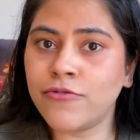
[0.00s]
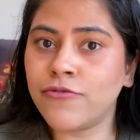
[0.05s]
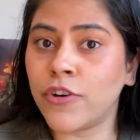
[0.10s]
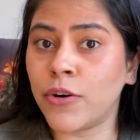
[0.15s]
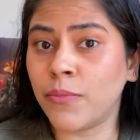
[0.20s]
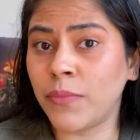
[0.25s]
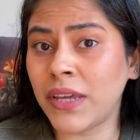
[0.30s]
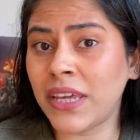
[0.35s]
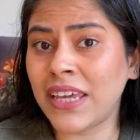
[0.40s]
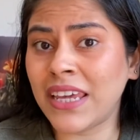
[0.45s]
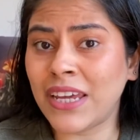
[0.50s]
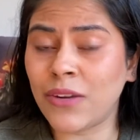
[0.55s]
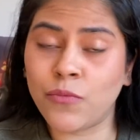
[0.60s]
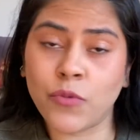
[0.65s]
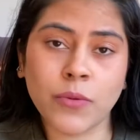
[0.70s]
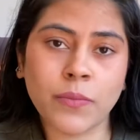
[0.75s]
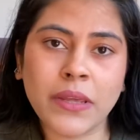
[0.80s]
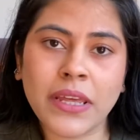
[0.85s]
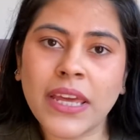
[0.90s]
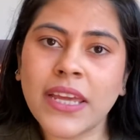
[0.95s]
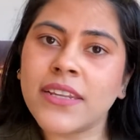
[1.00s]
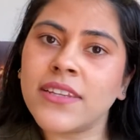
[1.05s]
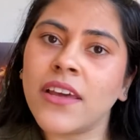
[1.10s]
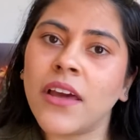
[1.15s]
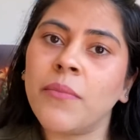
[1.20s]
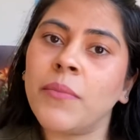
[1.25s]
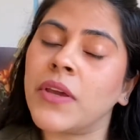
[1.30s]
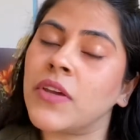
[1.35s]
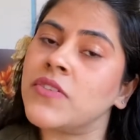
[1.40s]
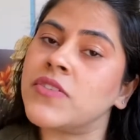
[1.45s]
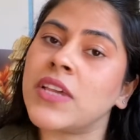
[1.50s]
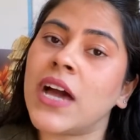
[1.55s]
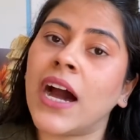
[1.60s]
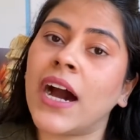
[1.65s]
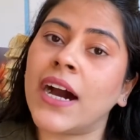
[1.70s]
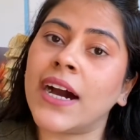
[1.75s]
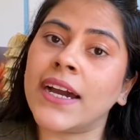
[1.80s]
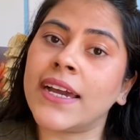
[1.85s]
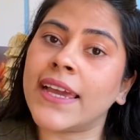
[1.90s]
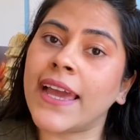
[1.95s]
For me, it would be India because
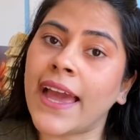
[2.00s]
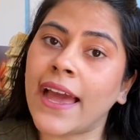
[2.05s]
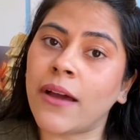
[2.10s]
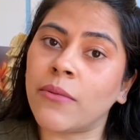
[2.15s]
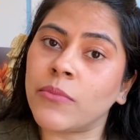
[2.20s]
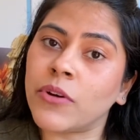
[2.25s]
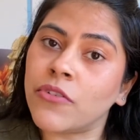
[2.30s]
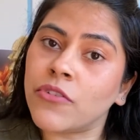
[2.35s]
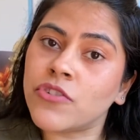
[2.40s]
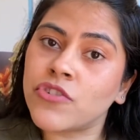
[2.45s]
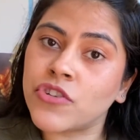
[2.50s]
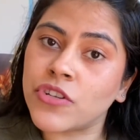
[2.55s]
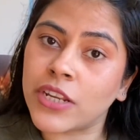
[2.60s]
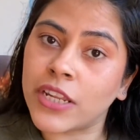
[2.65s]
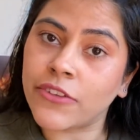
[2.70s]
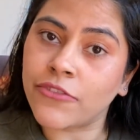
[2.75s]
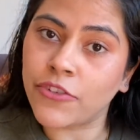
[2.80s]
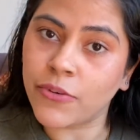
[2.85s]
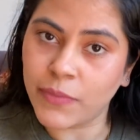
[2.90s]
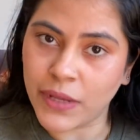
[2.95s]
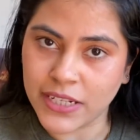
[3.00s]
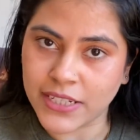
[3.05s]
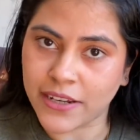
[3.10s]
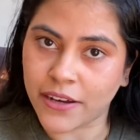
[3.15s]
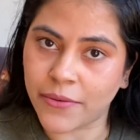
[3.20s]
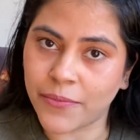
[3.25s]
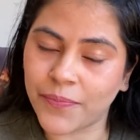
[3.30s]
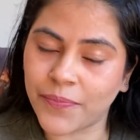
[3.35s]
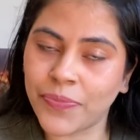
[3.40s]
I am originally from India.